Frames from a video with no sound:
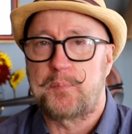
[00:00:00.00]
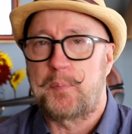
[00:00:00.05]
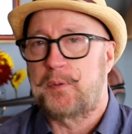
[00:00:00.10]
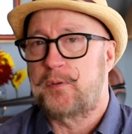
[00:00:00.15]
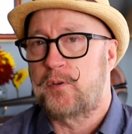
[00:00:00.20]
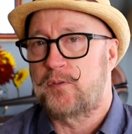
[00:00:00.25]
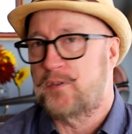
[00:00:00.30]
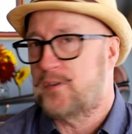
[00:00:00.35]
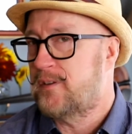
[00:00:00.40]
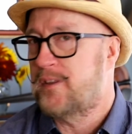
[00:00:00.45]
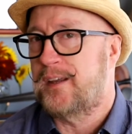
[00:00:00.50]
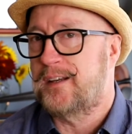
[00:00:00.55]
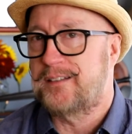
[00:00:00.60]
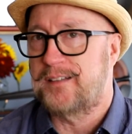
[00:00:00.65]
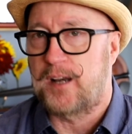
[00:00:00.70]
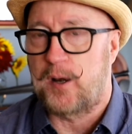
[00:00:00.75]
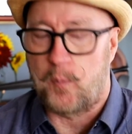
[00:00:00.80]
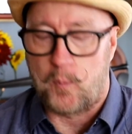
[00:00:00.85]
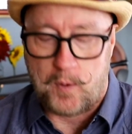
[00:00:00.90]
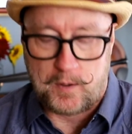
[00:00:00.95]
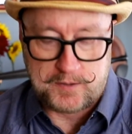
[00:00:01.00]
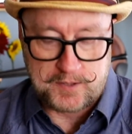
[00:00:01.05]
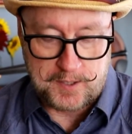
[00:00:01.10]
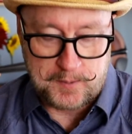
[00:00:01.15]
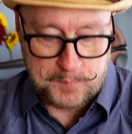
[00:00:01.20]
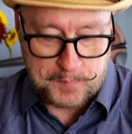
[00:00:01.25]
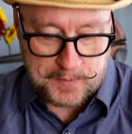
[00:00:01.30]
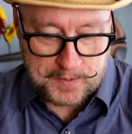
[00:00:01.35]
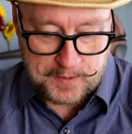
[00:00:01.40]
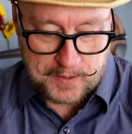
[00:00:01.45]
but those are things that I want you to
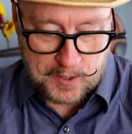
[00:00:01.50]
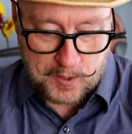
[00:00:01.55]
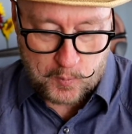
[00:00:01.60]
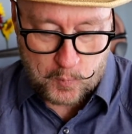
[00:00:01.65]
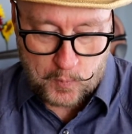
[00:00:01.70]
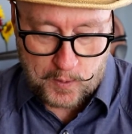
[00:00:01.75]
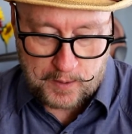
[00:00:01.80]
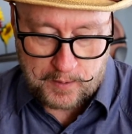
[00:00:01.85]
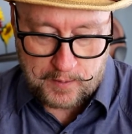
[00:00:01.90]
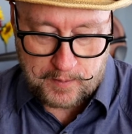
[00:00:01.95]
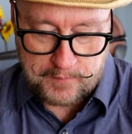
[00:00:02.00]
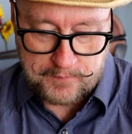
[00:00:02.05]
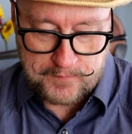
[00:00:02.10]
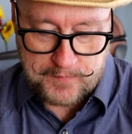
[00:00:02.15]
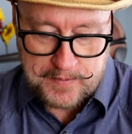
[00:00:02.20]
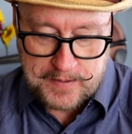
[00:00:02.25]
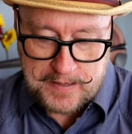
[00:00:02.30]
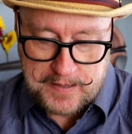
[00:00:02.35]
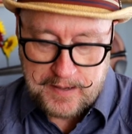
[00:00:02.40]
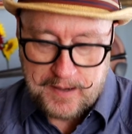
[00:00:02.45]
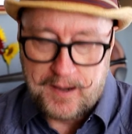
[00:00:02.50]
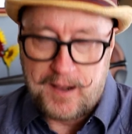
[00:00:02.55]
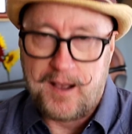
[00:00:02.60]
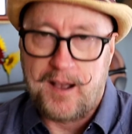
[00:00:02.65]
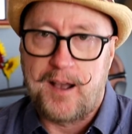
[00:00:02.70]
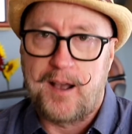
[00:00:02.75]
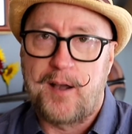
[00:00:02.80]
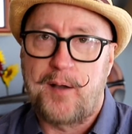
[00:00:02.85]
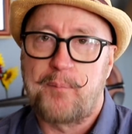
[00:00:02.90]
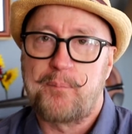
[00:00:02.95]
be aware
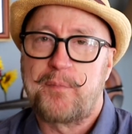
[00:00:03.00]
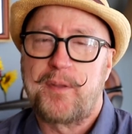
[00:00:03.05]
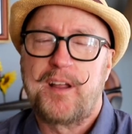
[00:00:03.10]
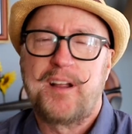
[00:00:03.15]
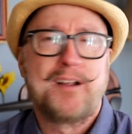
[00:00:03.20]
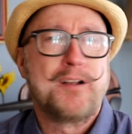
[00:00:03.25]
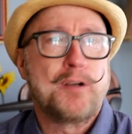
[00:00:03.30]
of.